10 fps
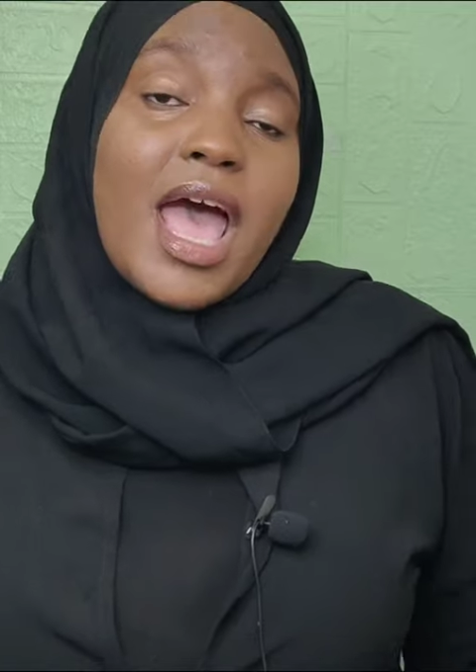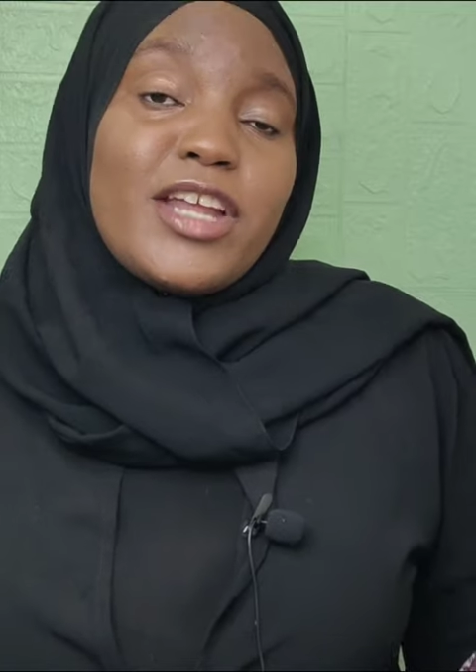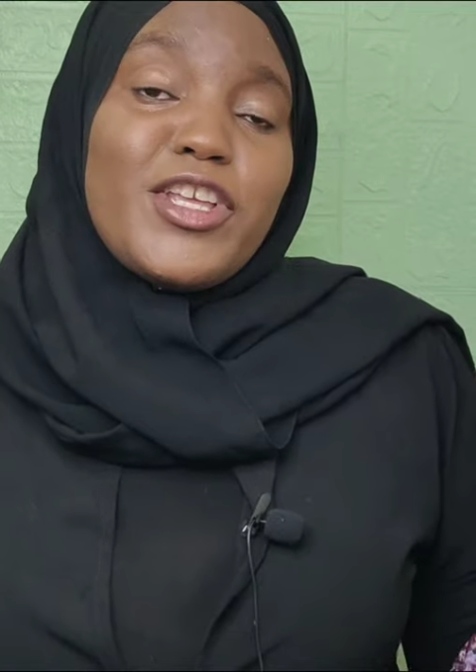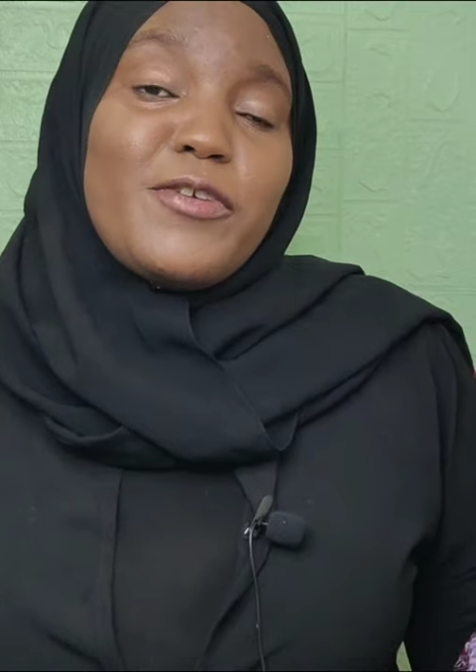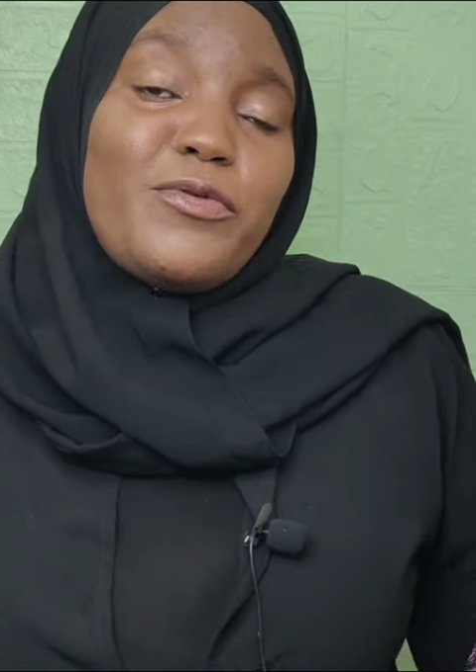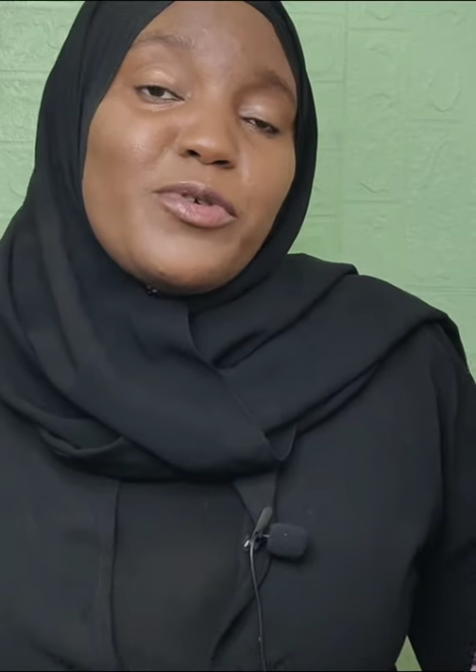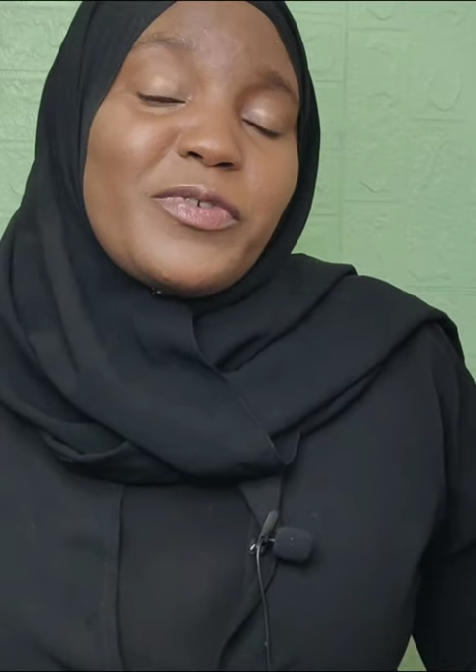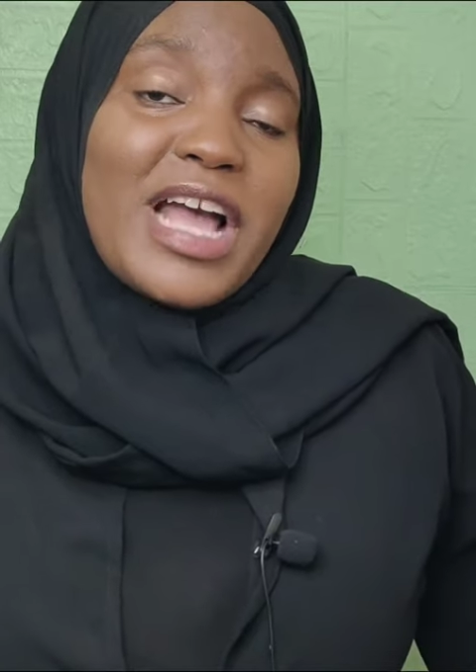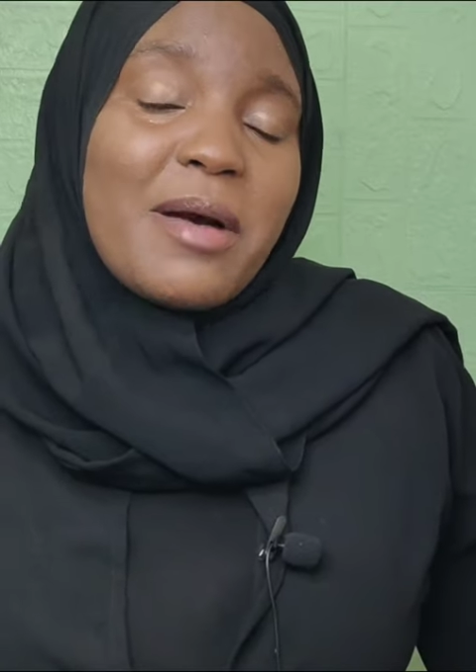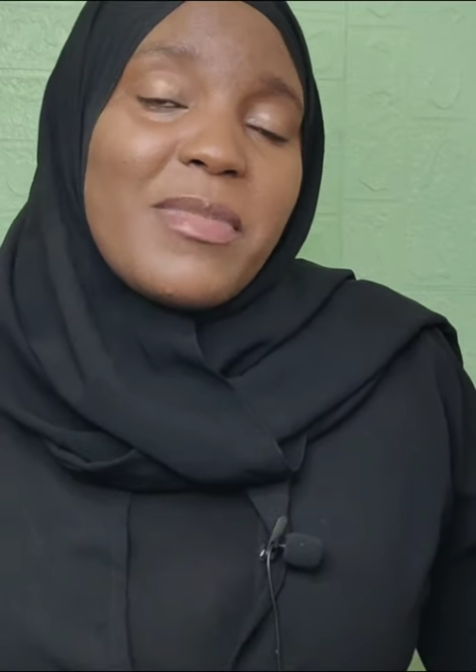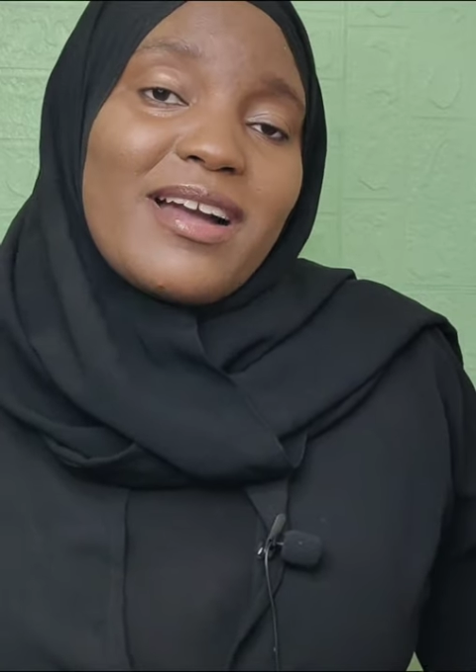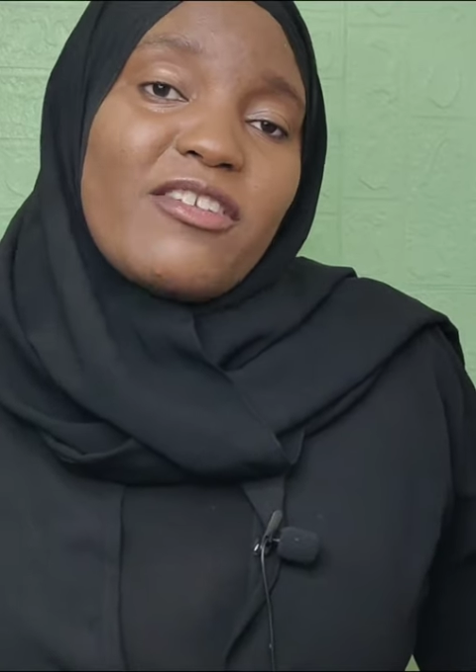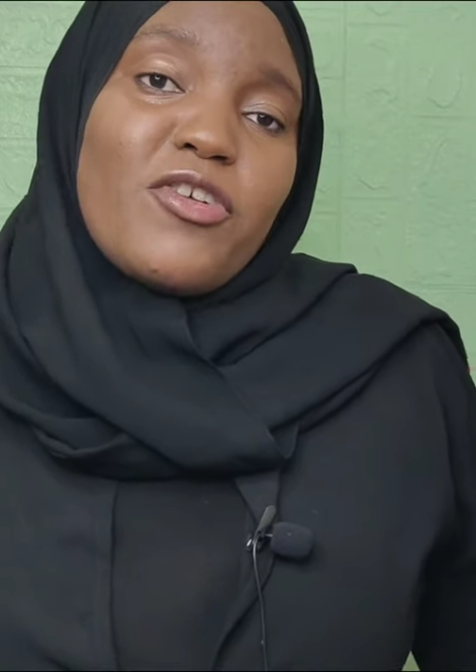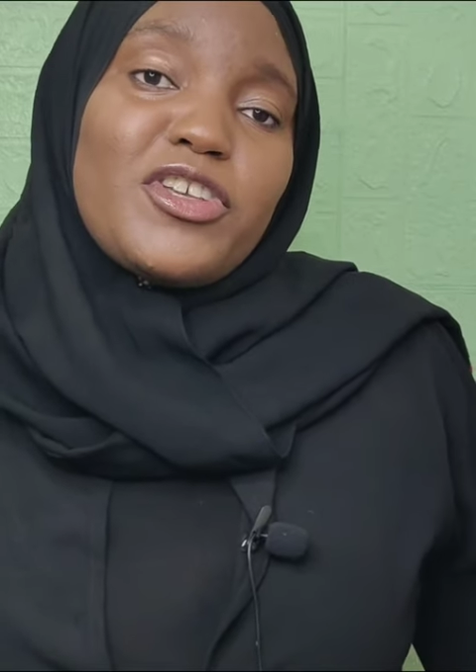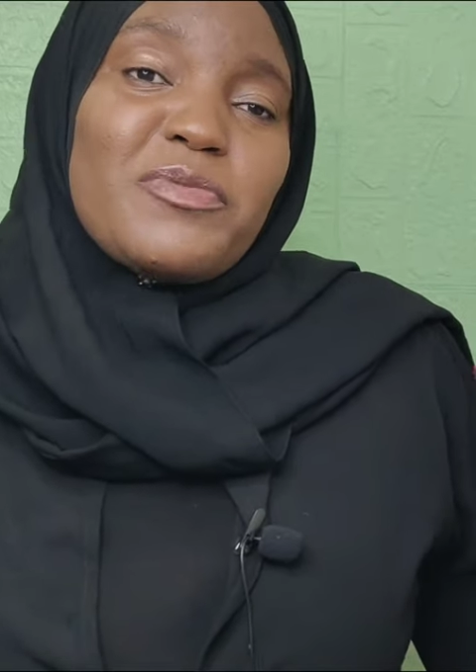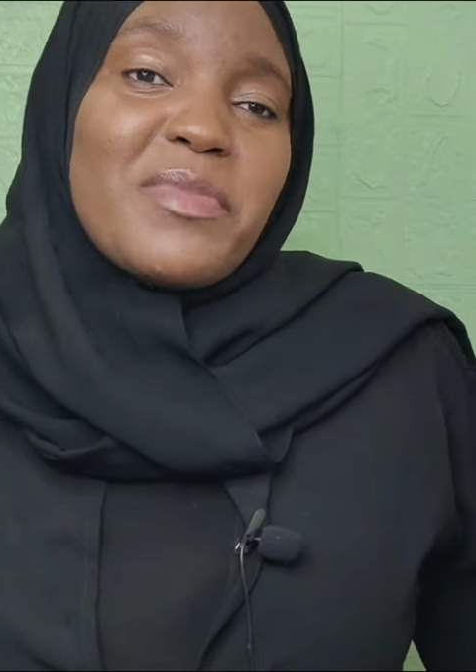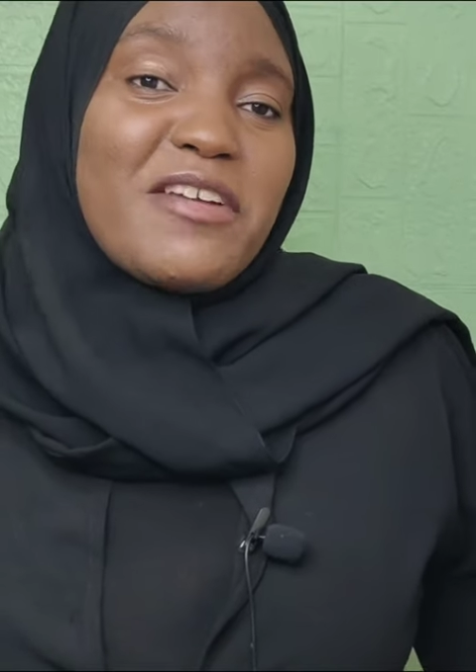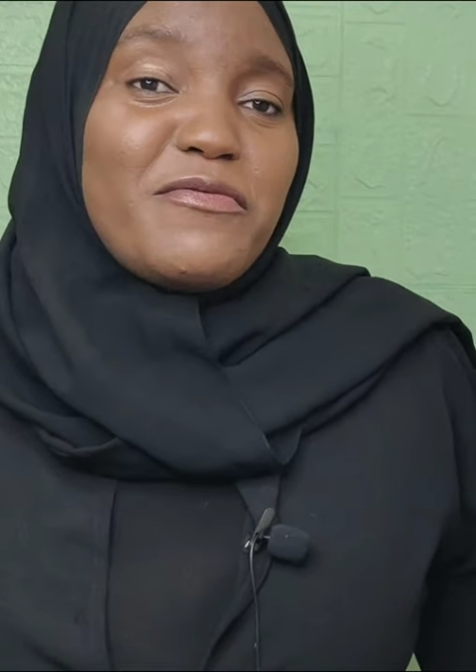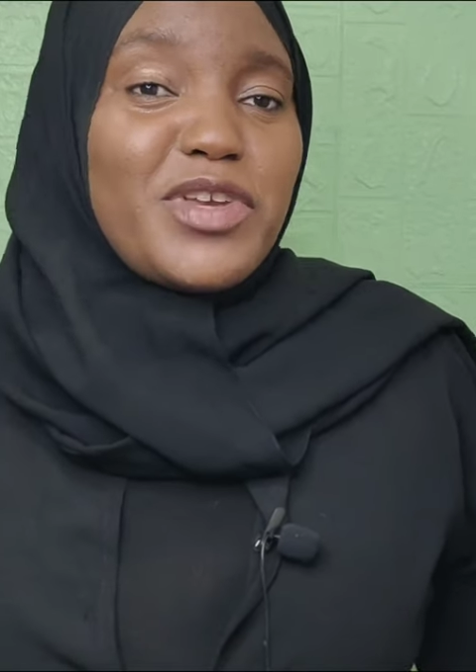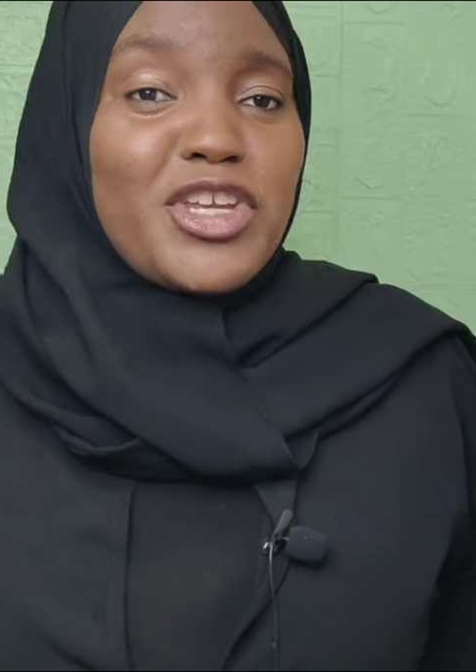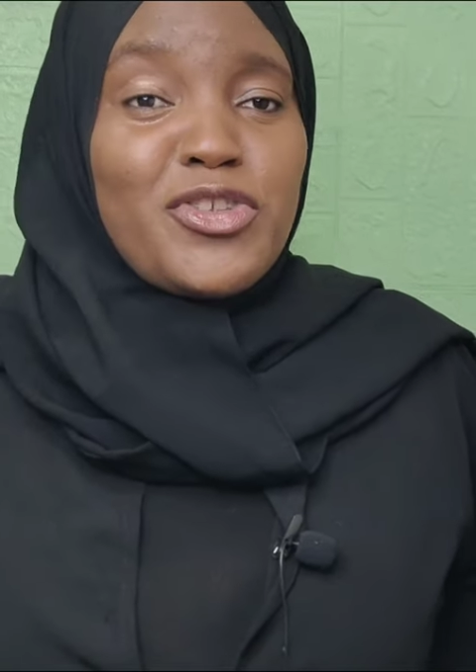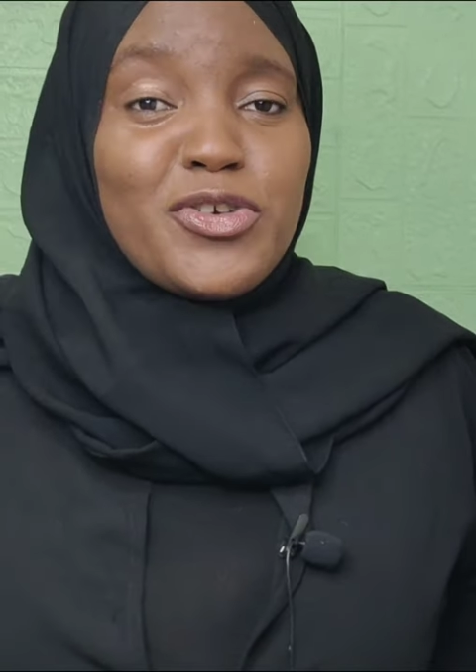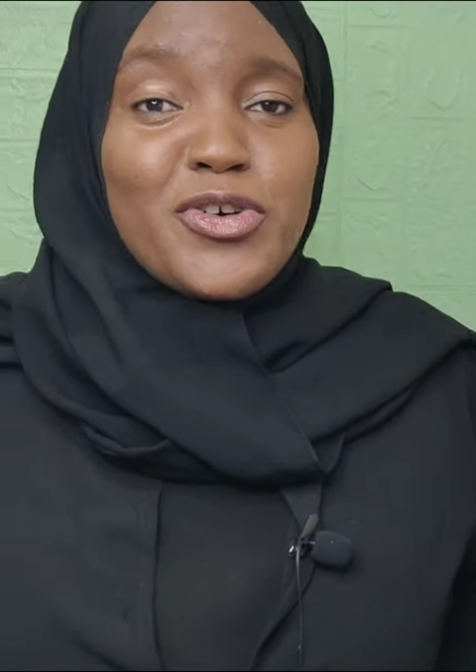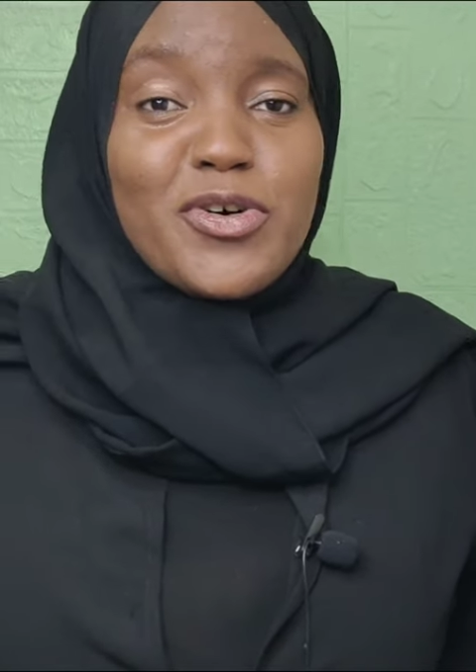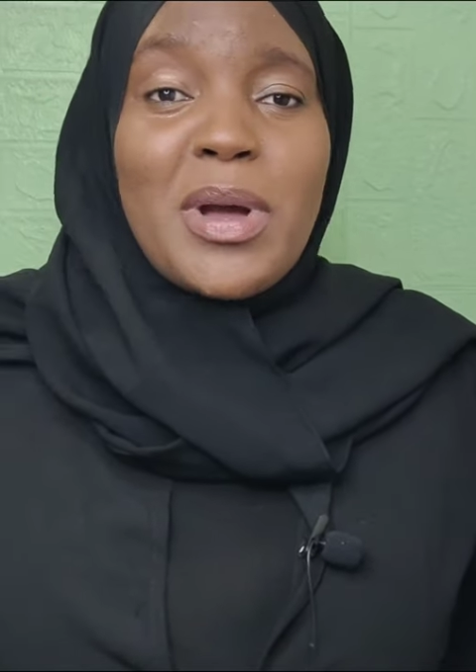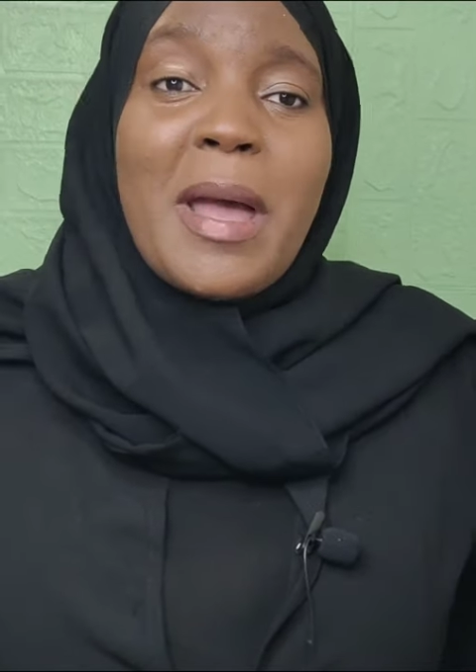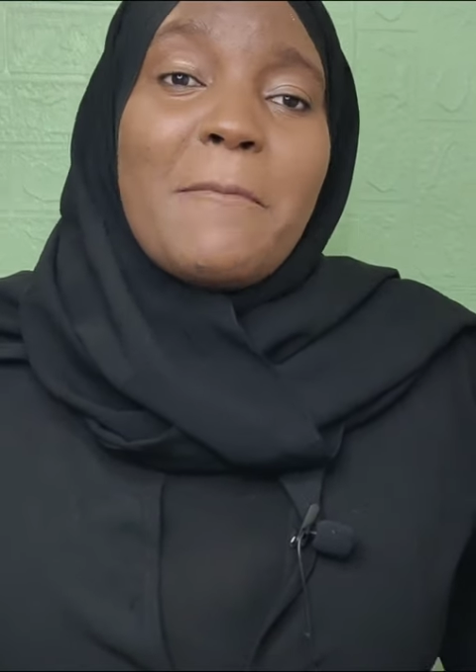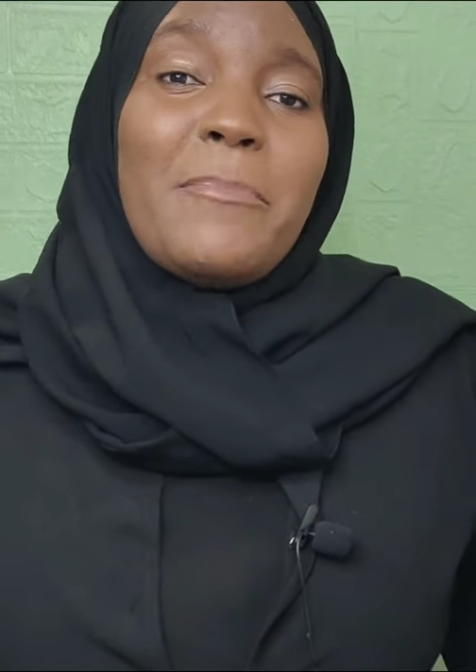And if you've come across my video,